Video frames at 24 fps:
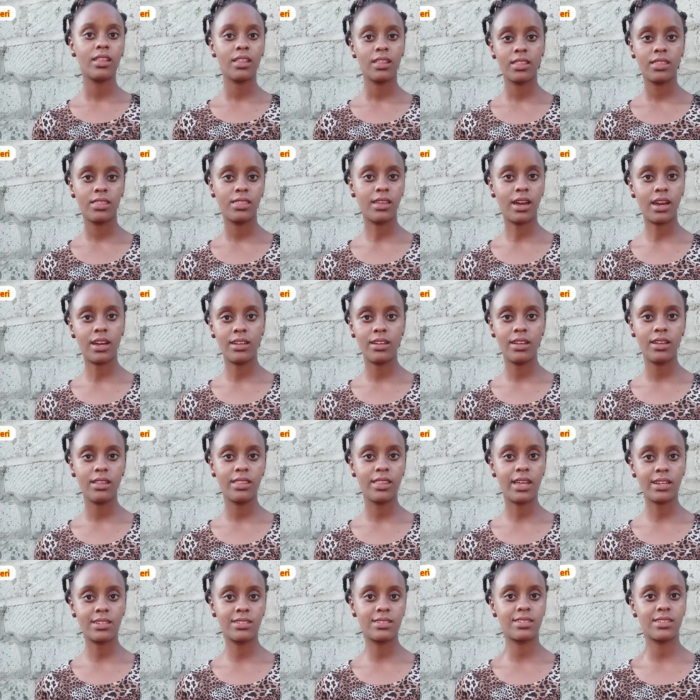
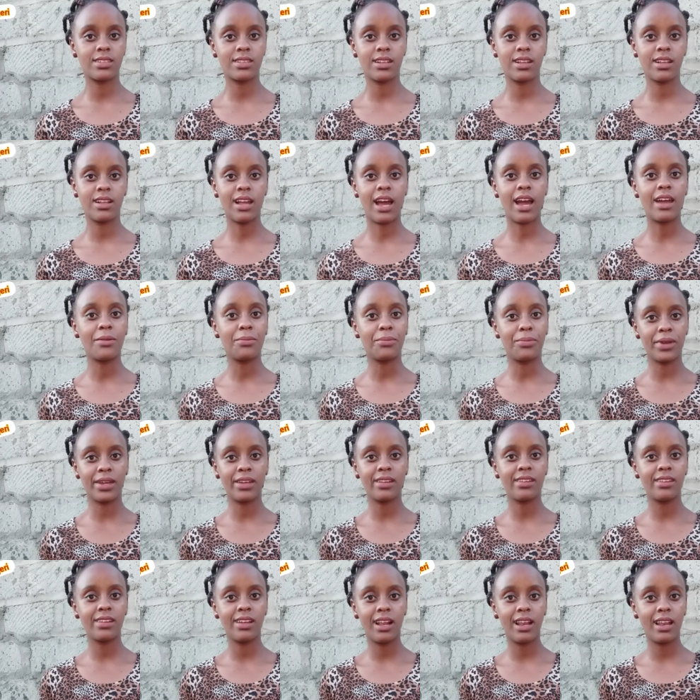that unpaid
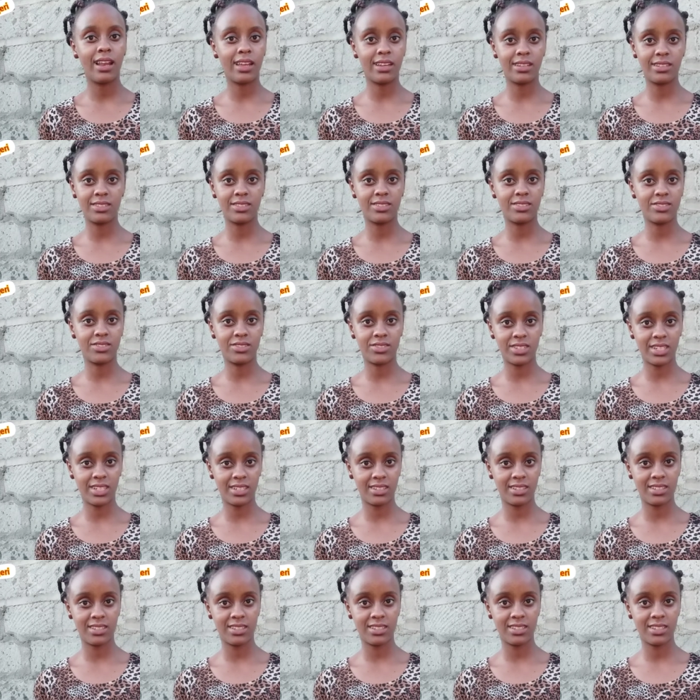land
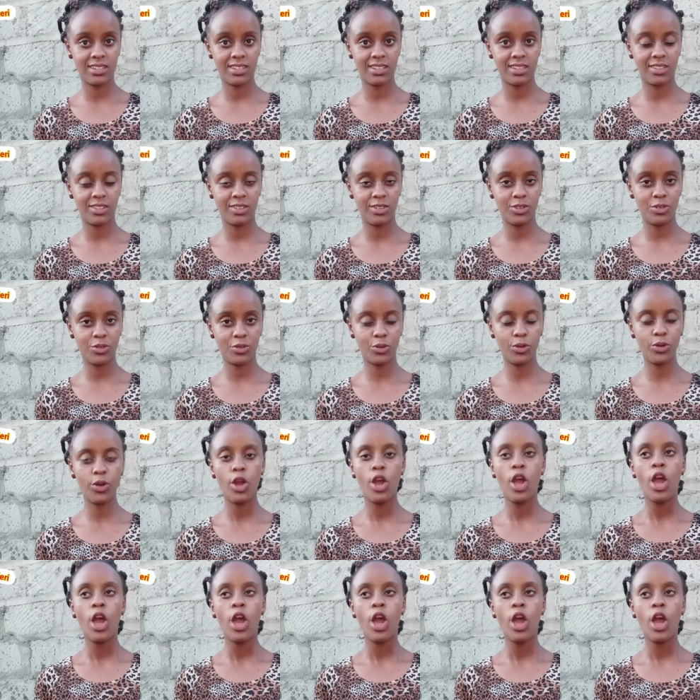rate, you know.